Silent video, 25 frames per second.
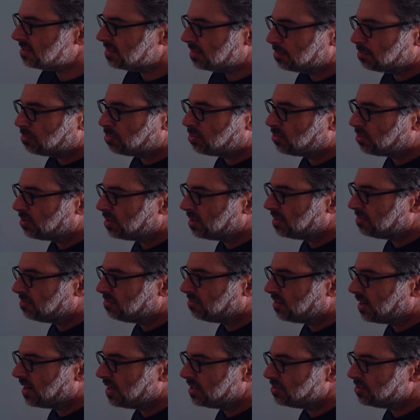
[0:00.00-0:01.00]
are pretty
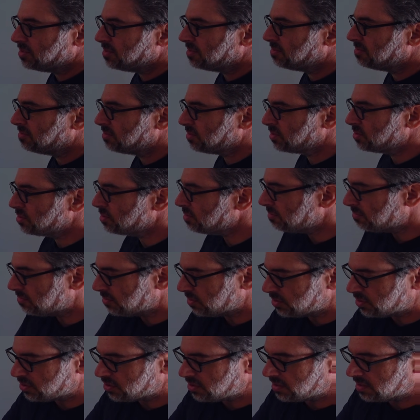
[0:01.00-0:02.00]
fragile
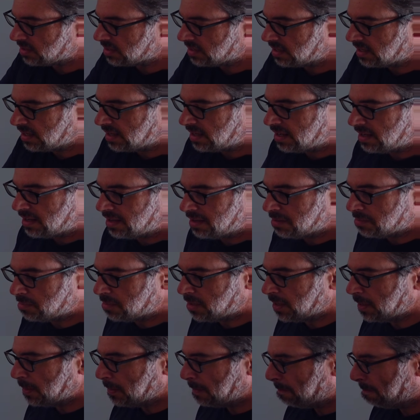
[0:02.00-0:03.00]
for sure.
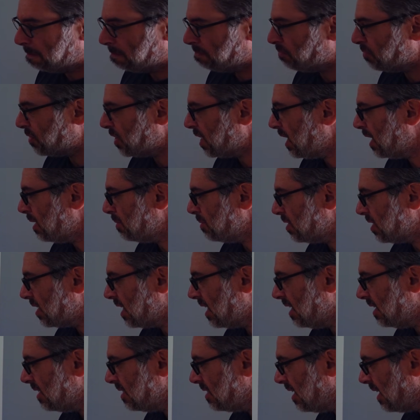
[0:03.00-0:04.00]
But yeah, I'm just
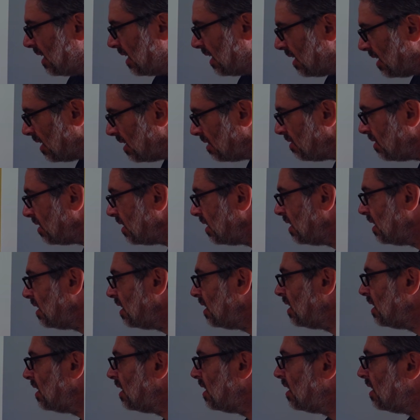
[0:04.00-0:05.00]
kind of taking off
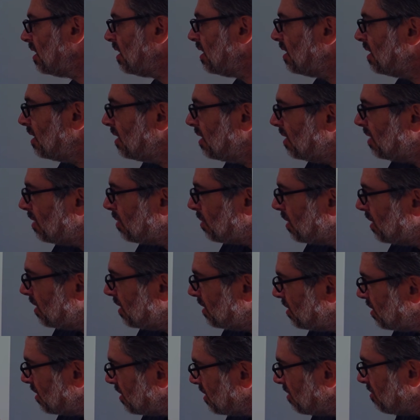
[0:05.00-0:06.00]
really
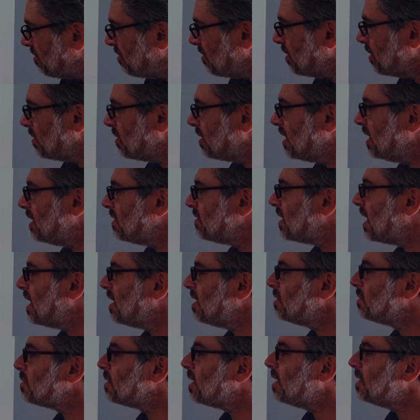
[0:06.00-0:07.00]
just a few leaves.
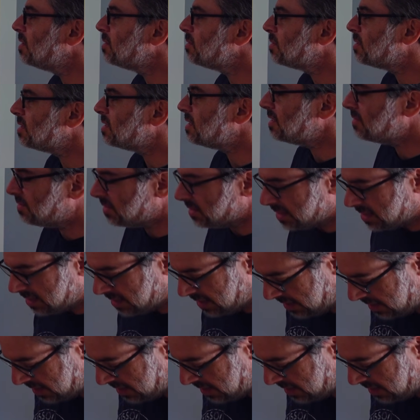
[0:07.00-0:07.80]
I don't really even see